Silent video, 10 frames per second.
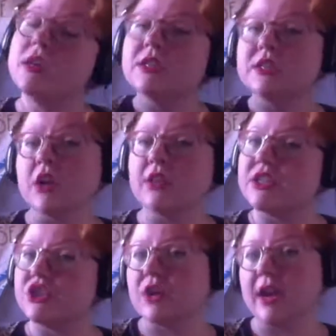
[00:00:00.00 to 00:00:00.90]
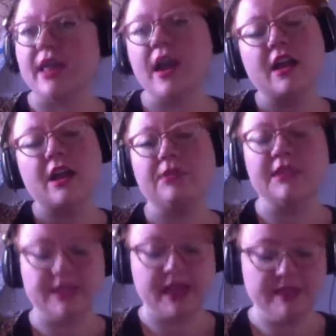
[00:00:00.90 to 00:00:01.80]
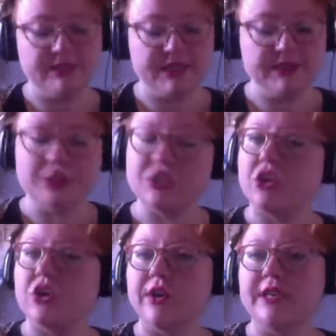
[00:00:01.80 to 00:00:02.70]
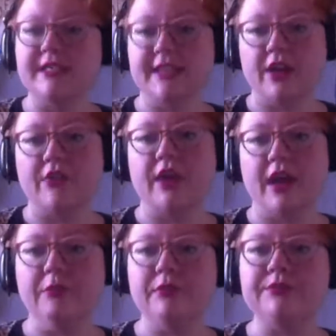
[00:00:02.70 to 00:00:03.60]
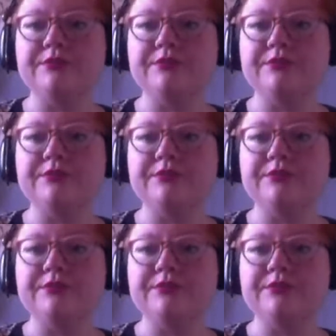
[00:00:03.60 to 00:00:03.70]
So let's try that a couple of times. So going down, up.